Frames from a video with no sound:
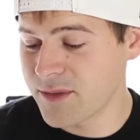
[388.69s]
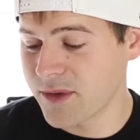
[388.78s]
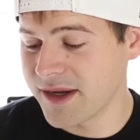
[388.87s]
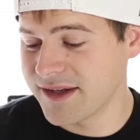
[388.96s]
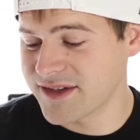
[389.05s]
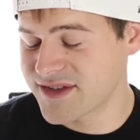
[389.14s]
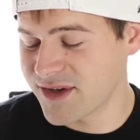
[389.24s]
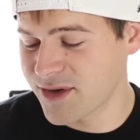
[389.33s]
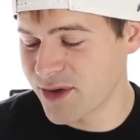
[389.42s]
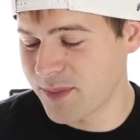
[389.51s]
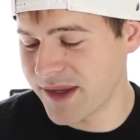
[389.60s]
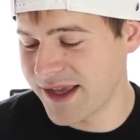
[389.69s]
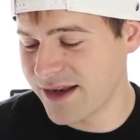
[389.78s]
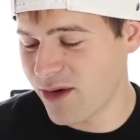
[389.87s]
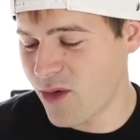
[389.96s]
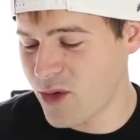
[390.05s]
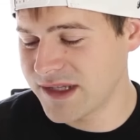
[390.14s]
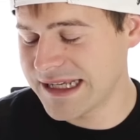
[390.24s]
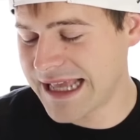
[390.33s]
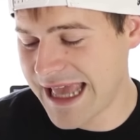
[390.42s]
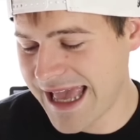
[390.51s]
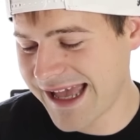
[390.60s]
were in a circle pit
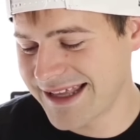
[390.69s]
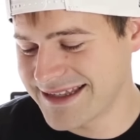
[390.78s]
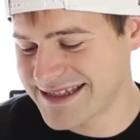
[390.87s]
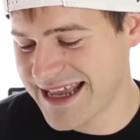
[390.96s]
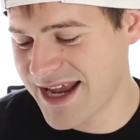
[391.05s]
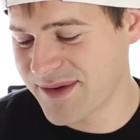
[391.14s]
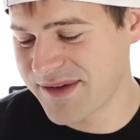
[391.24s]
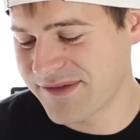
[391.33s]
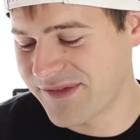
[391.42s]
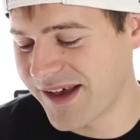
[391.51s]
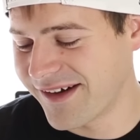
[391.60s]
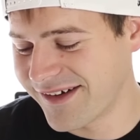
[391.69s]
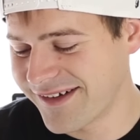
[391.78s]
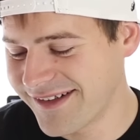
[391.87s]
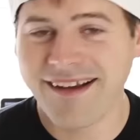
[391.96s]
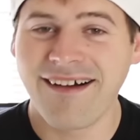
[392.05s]
holding hands and we fell.